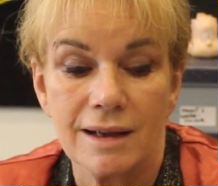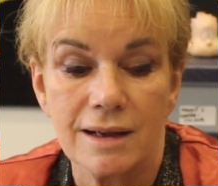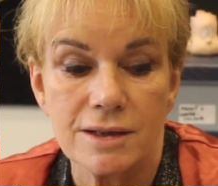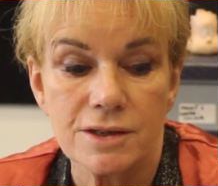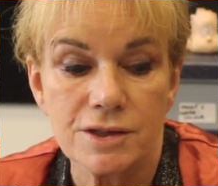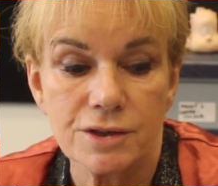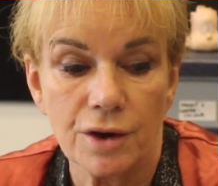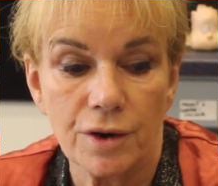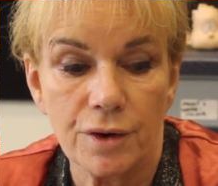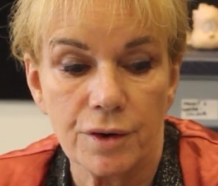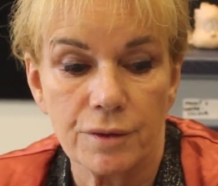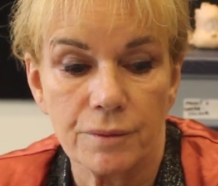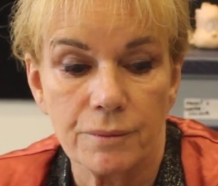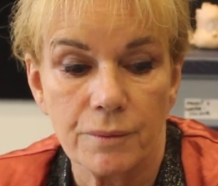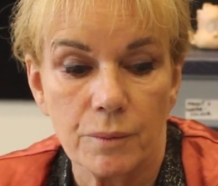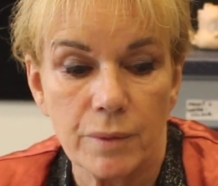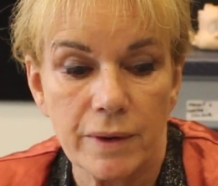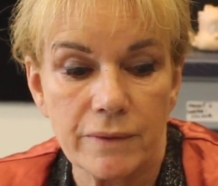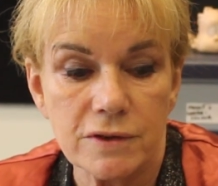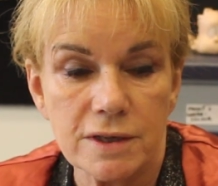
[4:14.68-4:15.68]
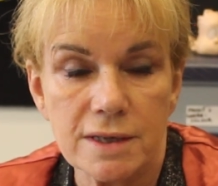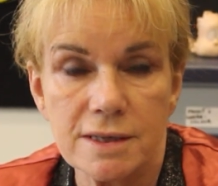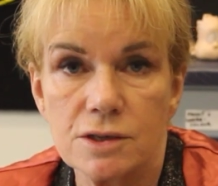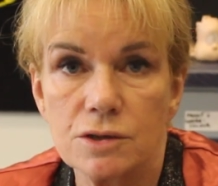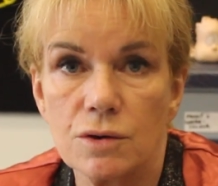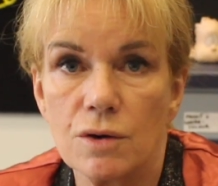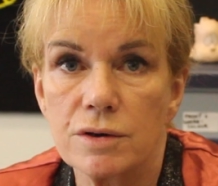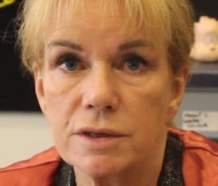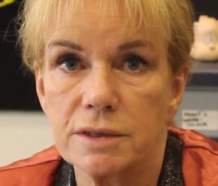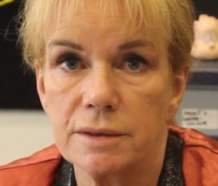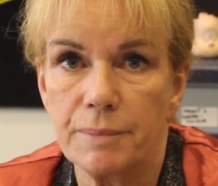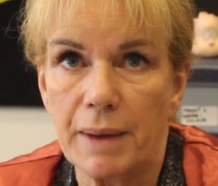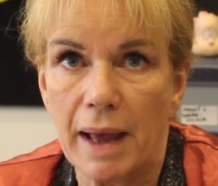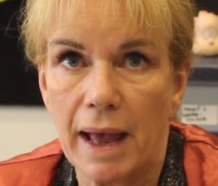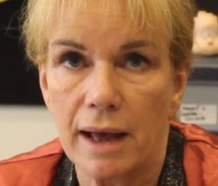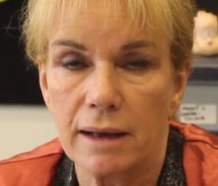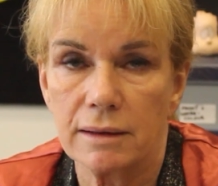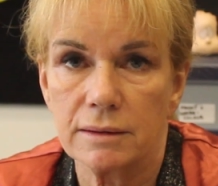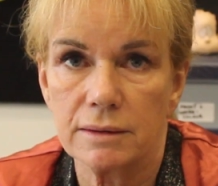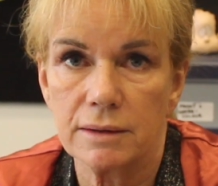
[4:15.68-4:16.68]
So we've just talked
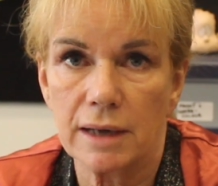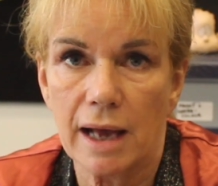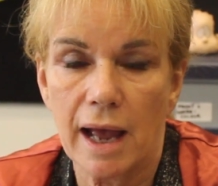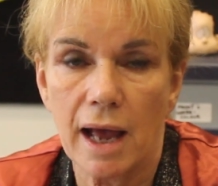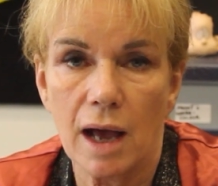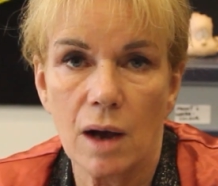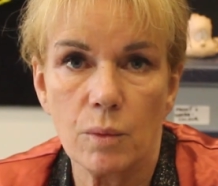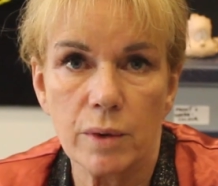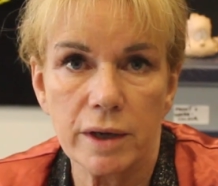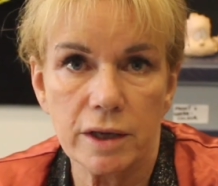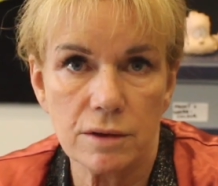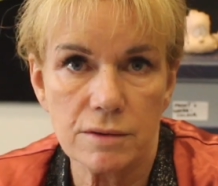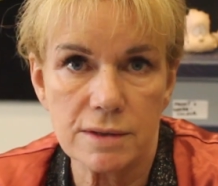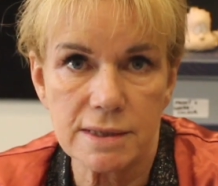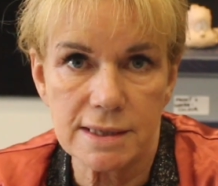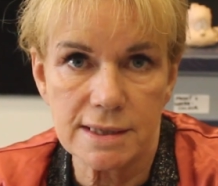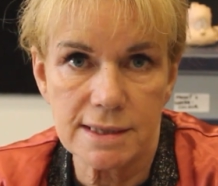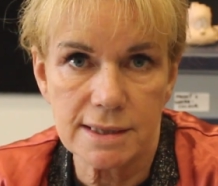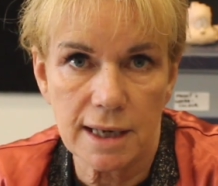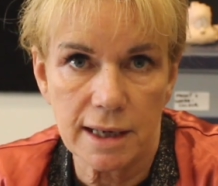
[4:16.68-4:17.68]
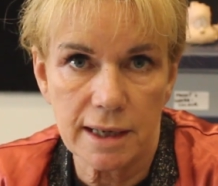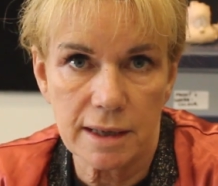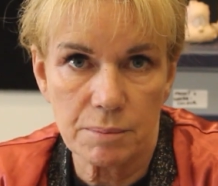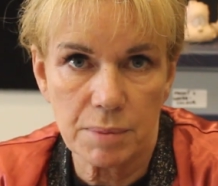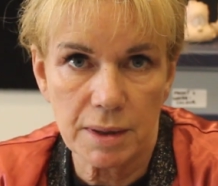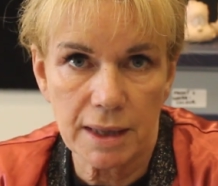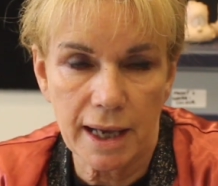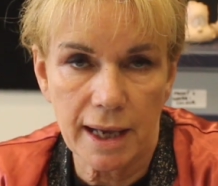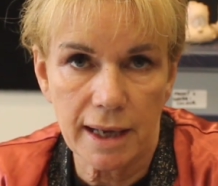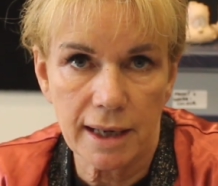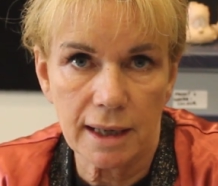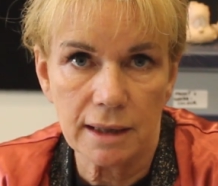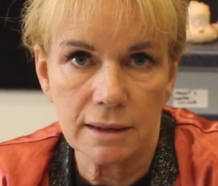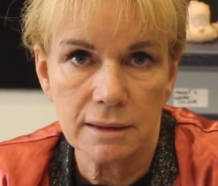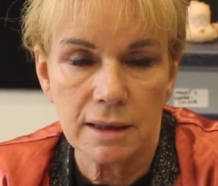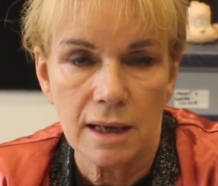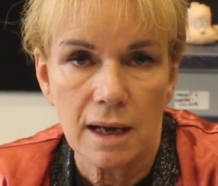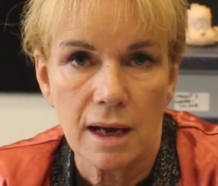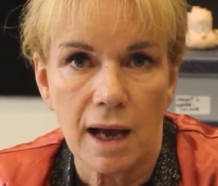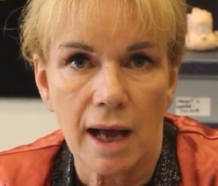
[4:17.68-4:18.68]
about how we use a study planner.
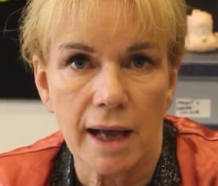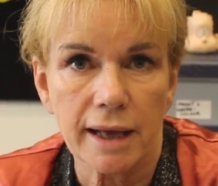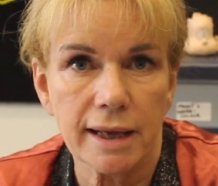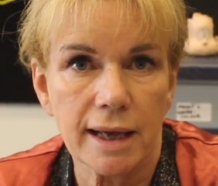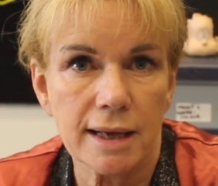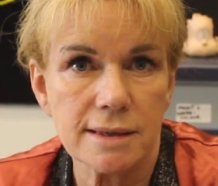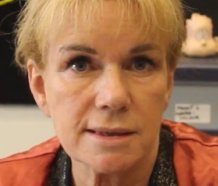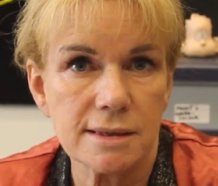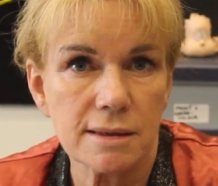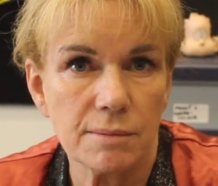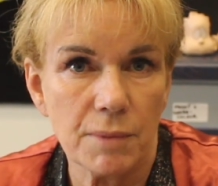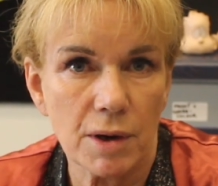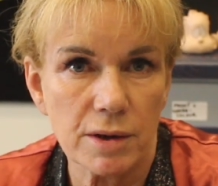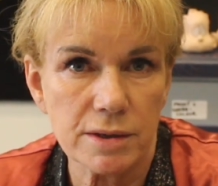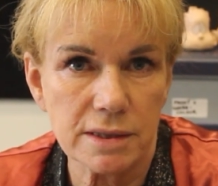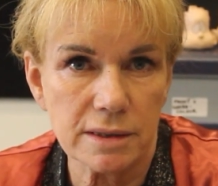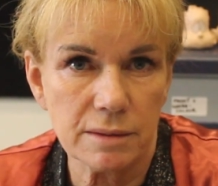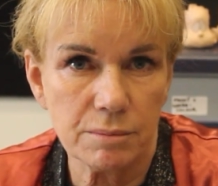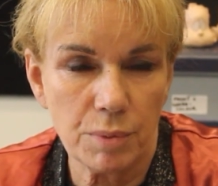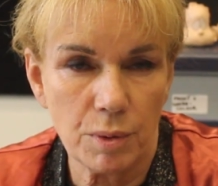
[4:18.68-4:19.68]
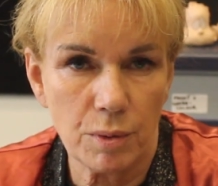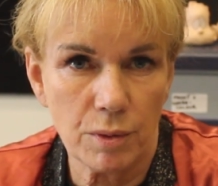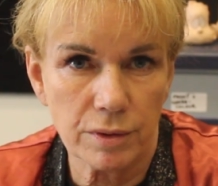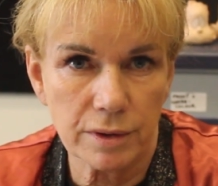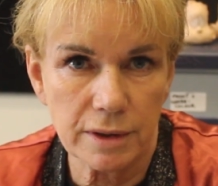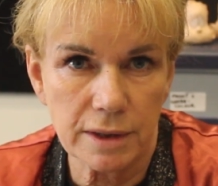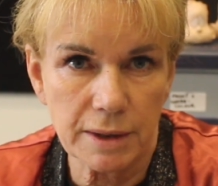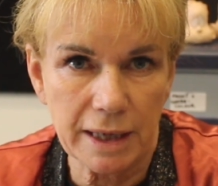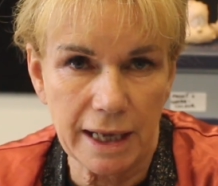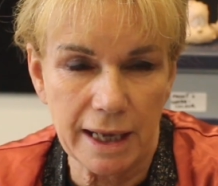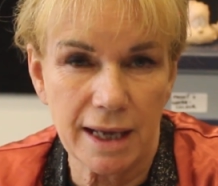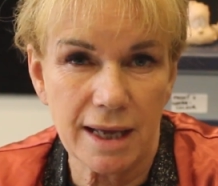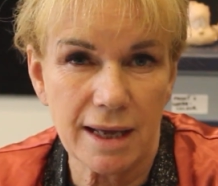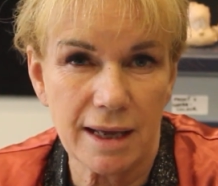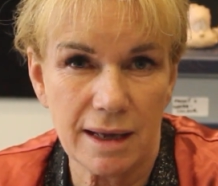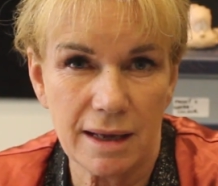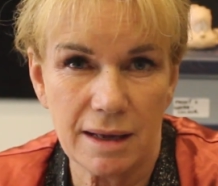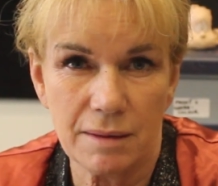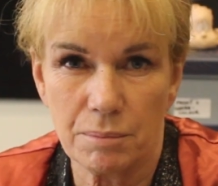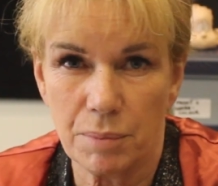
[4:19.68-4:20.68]
I guess the most important
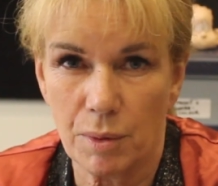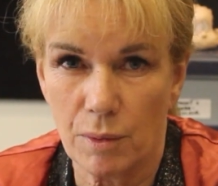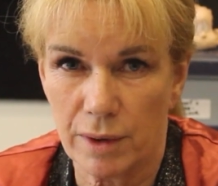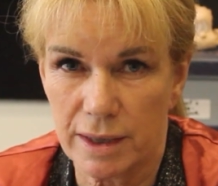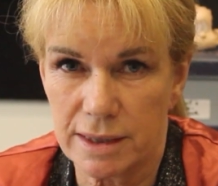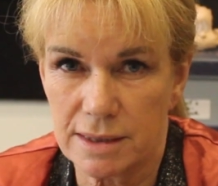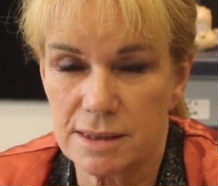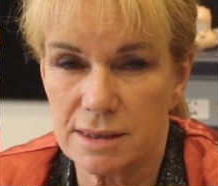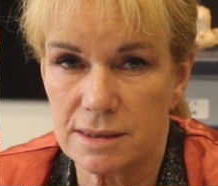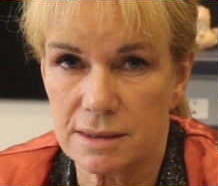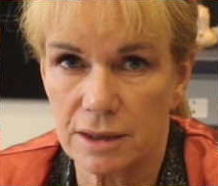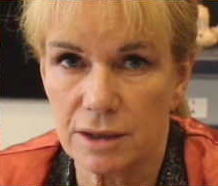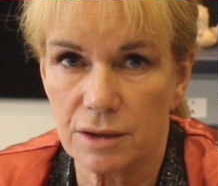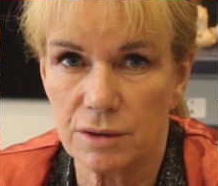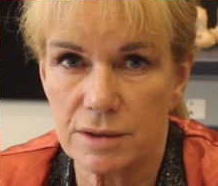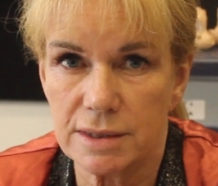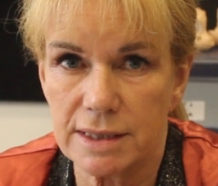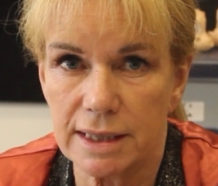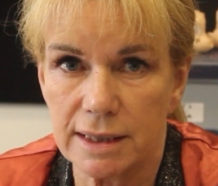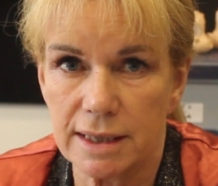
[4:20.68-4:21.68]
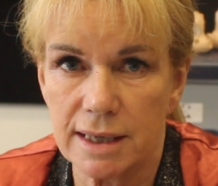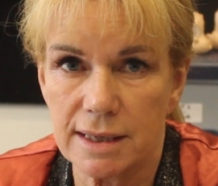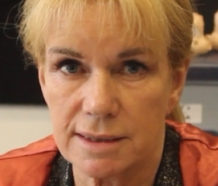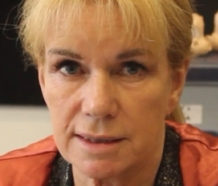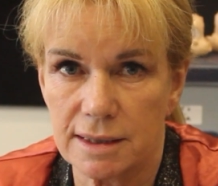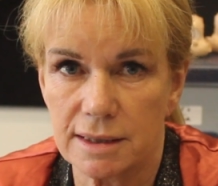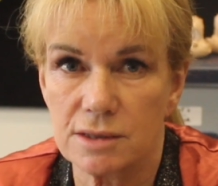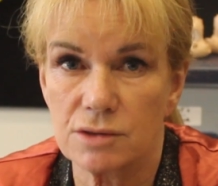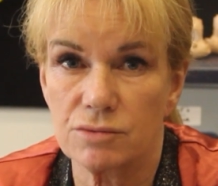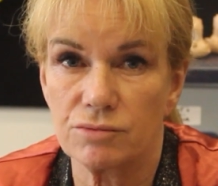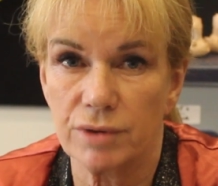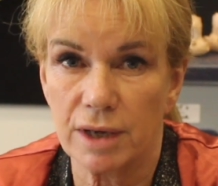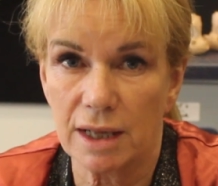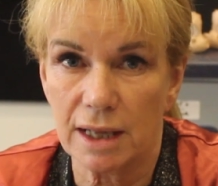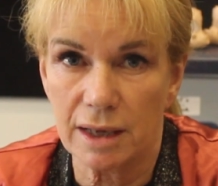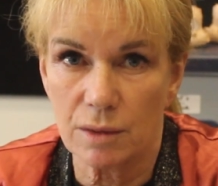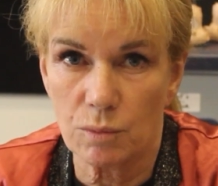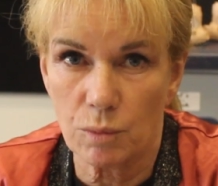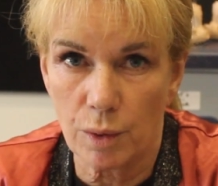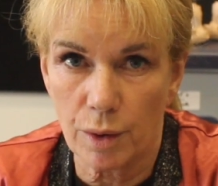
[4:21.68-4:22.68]
key points to using this, it's
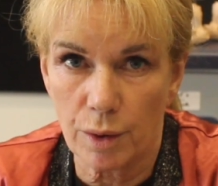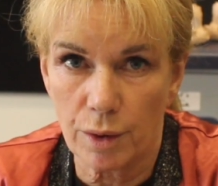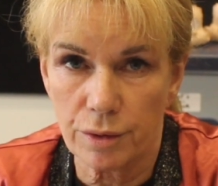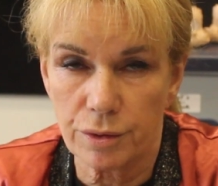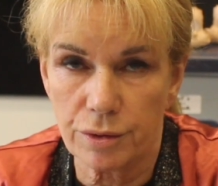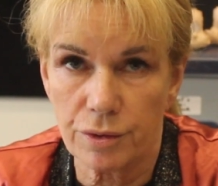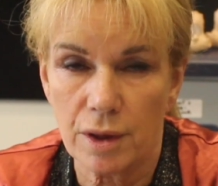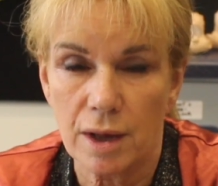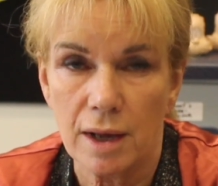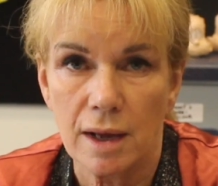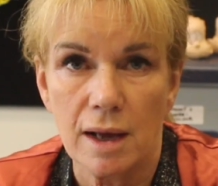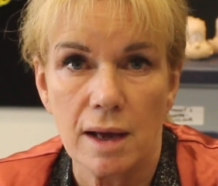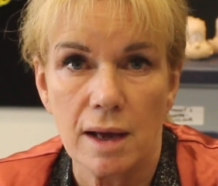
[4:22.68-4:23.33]
really worth